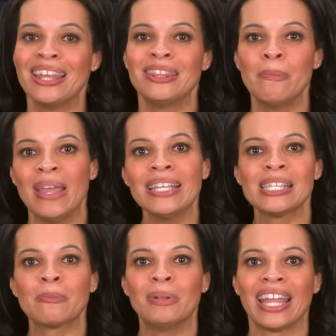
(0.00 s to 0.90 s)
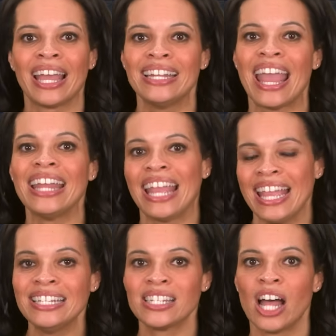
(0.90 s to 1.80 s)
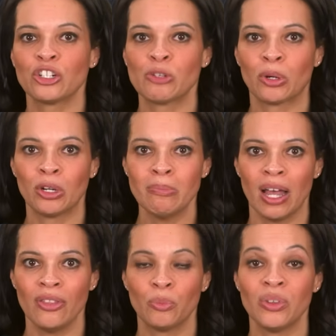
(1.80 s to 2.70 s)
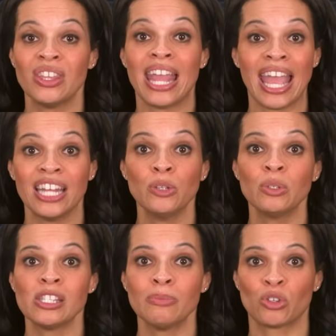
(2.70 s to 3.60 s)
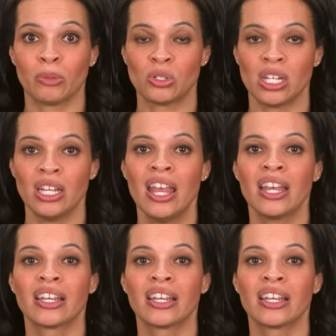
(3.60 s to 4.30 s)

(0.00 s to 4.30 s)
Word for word: The basic plan at $8 per month with an annual subscription